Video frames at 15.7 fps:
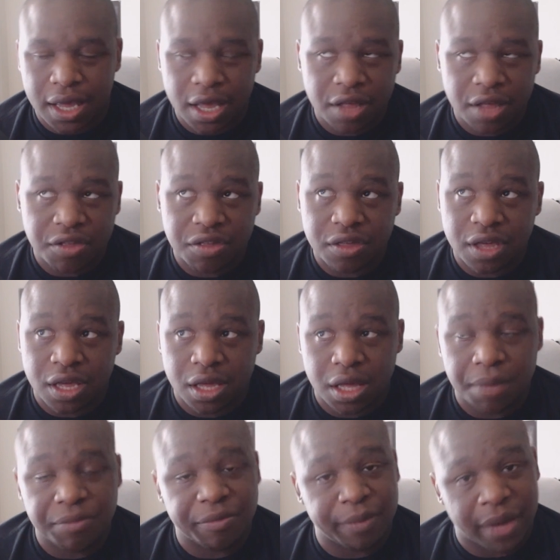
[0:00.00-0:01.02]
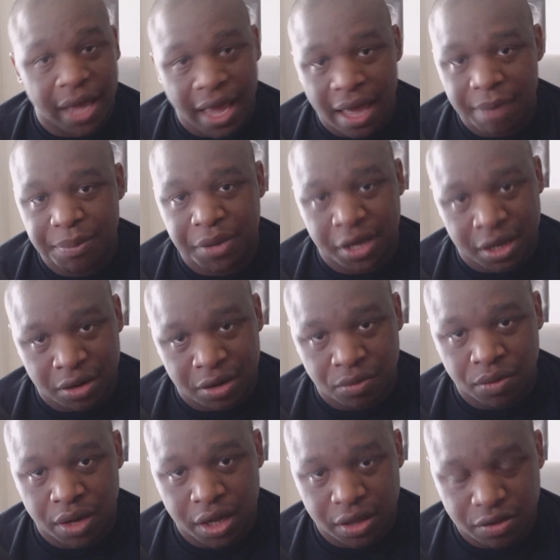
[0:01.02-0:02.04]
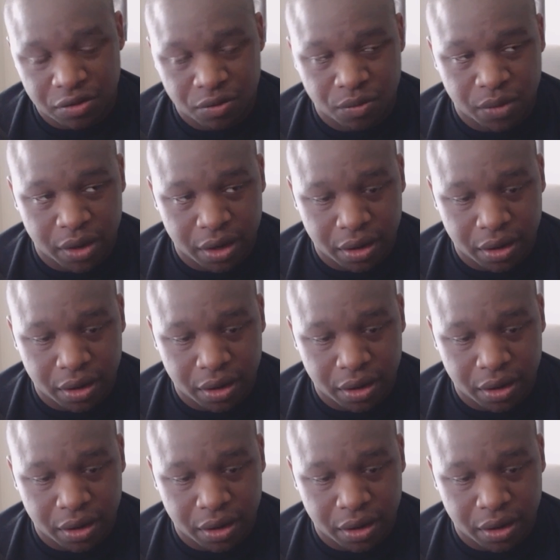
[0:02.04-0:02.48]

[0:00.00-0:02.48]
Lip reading: I guess it keeps me happy in a way to